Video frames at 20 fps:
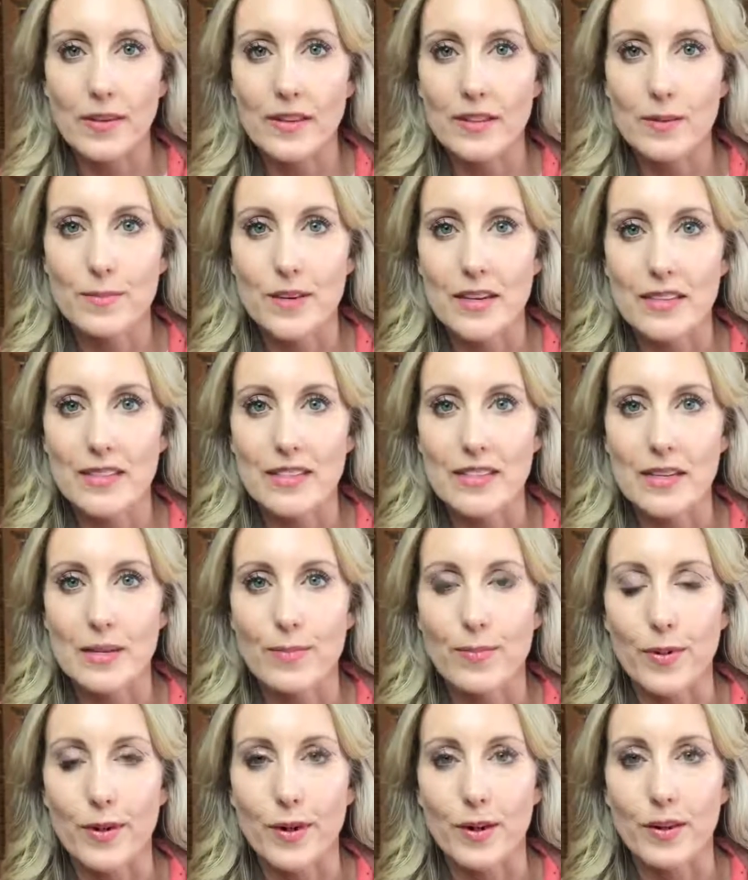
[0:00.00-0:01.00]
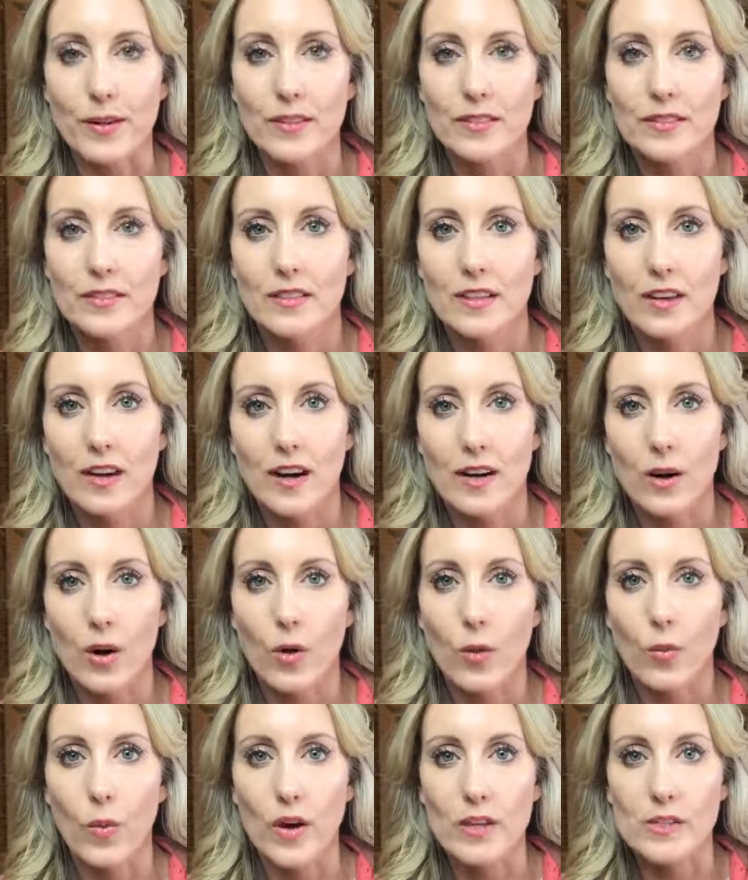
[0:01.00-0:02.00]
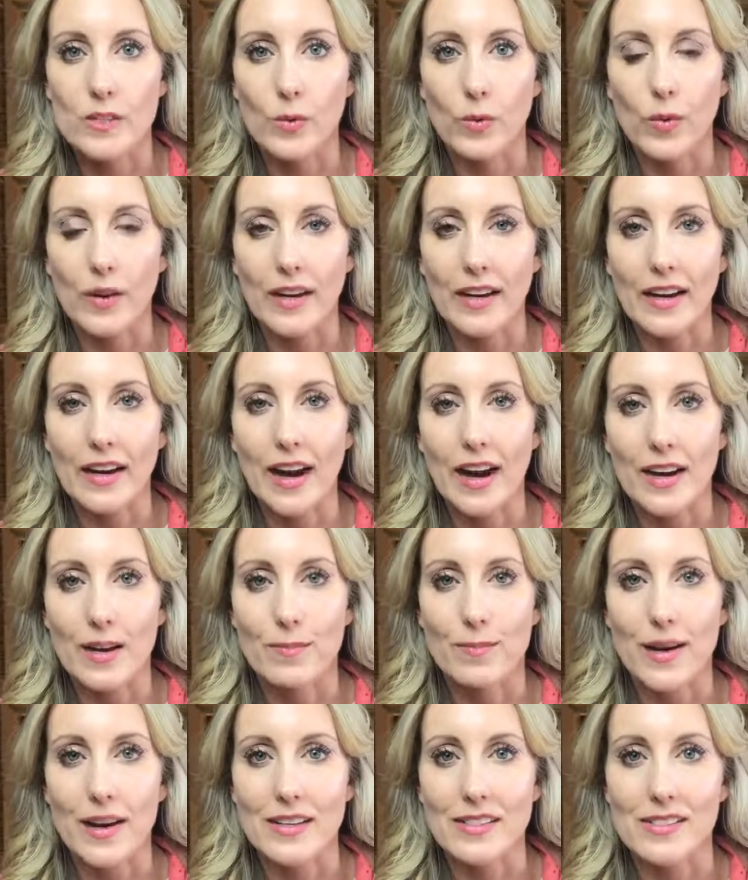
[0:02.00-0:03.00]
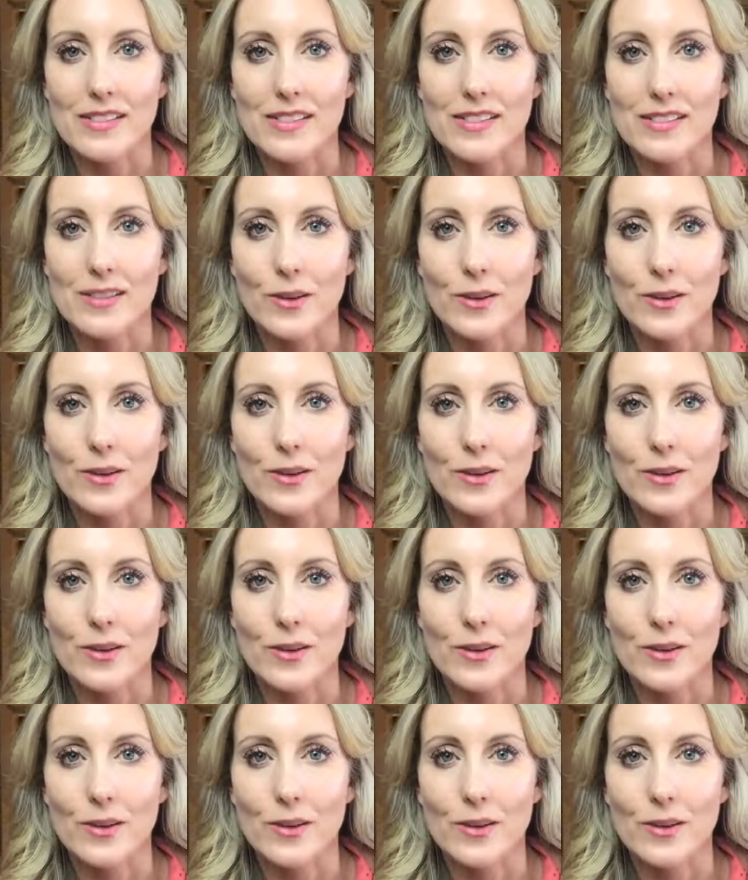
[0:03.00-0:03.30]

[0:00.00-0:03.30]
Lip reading: a little bit deeper on a once a week kind of basis.